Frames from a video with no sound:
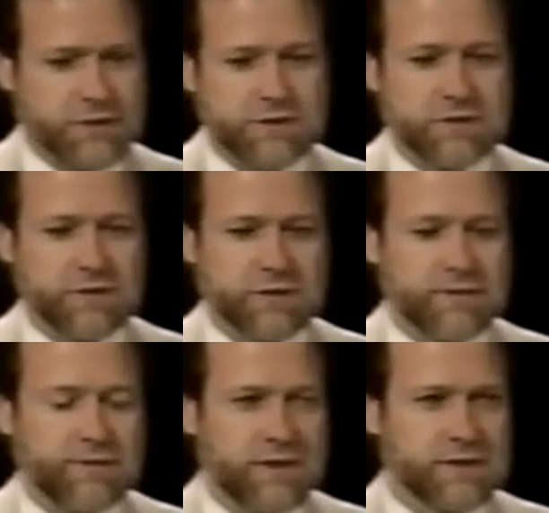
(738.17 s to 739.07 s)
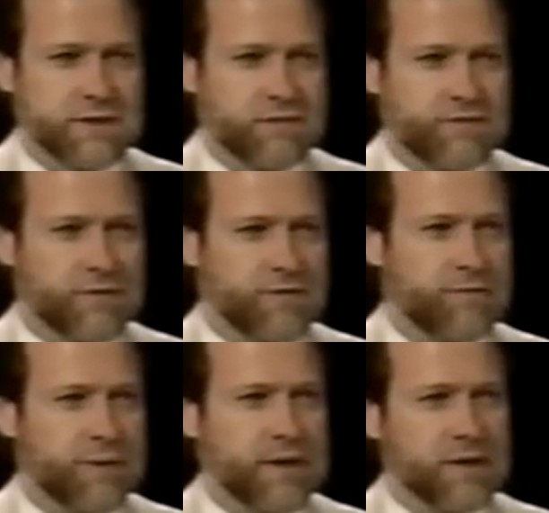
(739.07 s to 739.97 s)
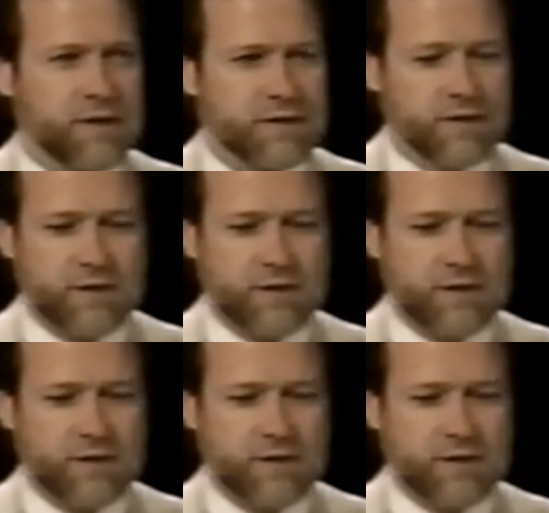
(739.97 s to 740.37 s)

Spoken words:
just to the east of Beta,